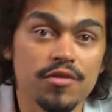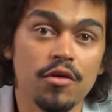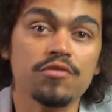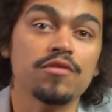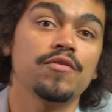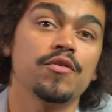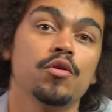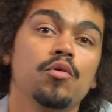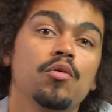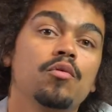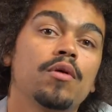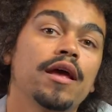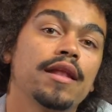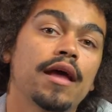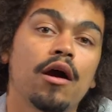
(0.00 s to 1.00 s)
those of you who
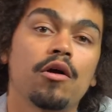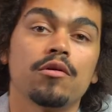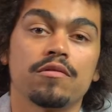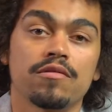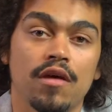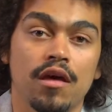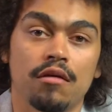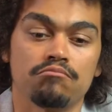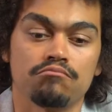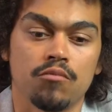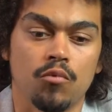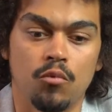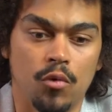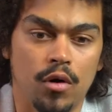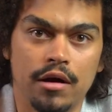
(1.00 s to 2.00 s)
right now are
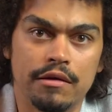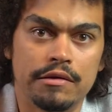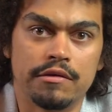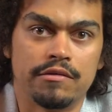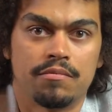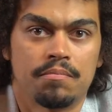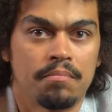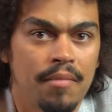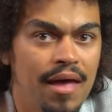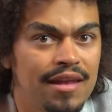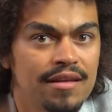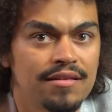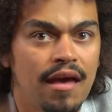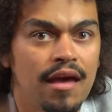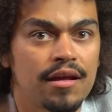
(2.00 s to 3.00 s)
saying, what is
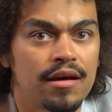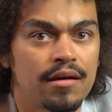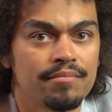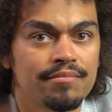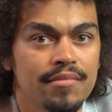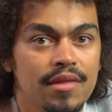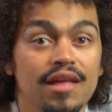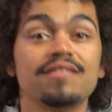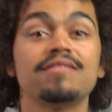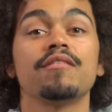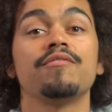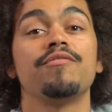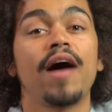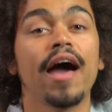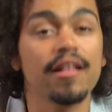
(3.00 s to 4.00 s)
metadata? It's the
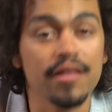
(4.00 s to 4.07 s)
file